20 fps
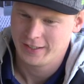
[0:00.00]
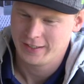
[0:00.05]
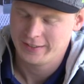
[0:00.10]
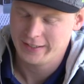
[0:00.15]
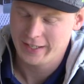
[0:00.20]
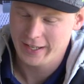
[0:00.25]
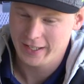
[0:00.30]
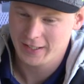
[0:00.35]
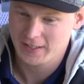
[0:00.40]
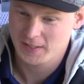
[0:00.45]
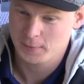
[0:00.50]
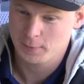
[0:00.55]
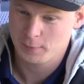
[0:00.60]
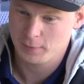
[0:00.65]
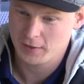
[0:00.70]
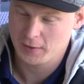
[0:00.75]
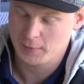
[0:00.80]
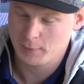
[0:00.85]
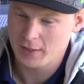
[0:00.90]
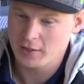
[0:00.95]
Yes,
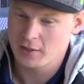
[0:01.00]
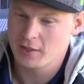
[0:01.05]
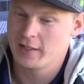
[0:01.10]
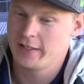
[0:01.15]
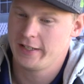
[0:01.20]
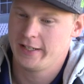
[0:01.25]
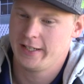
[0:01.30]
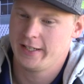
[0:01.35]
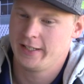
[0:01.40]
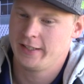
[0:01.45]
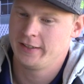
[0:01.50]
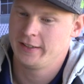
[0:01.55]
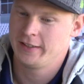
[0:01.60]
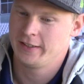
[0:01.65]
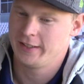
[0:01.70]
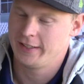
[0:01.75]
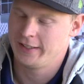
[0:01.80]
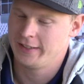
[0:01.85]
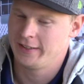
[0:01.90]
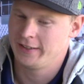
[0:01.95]
especially
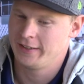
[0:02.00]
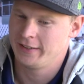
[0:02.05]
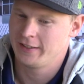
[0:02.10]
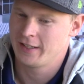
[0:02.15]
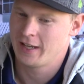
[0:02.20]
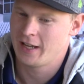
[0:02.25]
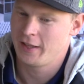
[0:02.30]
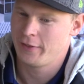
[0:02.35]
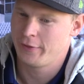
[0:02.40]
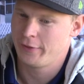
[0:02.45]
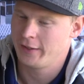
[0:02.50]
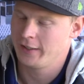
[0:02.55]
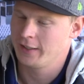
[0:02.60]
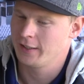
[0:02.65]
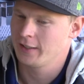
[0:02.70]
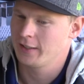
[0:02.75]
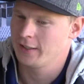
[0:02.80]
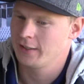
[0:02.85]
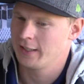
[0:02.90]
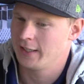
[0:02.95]
in, in I
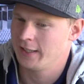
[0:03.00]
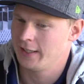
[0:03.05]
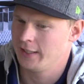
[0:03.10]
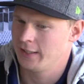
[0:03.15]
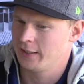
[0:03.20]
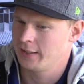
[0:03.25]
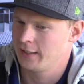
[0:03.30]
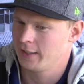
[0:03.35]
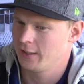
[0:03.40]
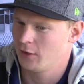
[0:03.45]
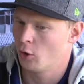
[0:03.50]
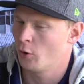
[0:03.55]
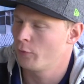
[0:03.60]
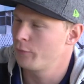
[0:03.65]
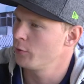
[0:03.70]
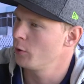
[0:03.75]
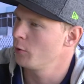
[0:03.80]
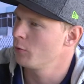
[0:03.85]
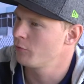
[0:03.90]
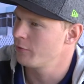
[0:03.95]
think like
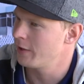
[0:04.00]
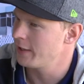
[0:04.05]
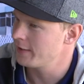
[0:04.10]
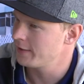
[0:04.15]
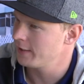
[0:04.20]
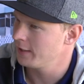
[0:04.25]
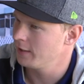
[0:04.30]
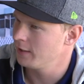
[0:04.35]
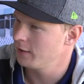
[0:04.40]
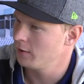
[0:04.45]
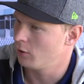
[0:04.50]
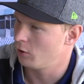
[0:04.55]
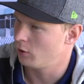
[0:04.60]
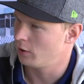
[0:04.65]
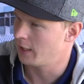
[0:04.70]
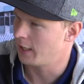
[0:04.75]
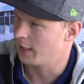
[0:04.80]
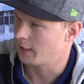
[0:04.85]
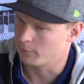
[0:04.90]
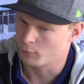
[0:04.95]
off-road racing
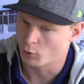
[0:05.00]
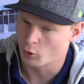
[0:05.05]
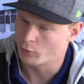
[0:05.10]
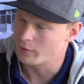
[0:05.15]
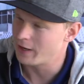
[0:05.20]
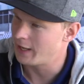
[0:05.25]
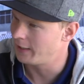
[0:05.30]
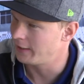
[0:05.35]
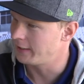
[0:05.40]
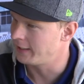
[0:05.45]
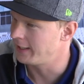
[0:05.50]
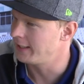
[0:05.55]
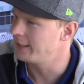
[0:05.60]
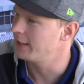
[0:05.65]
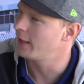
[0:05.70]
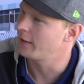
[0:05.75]
or like more rally